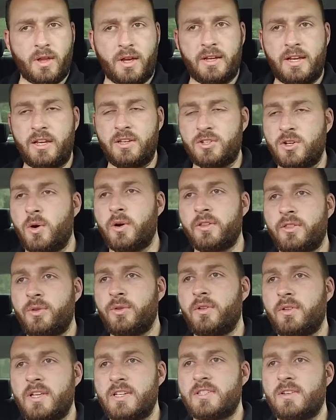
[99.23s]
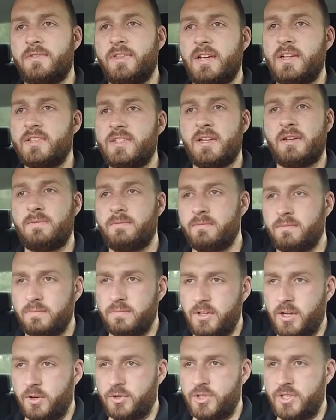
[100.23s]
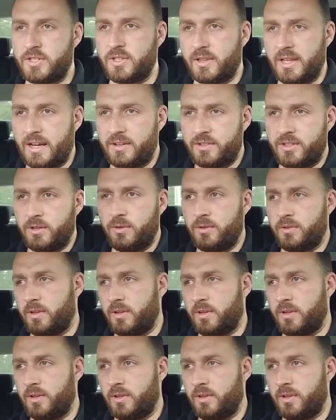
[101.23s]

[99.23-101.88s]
he's going through the list of things that, she's allowed to do,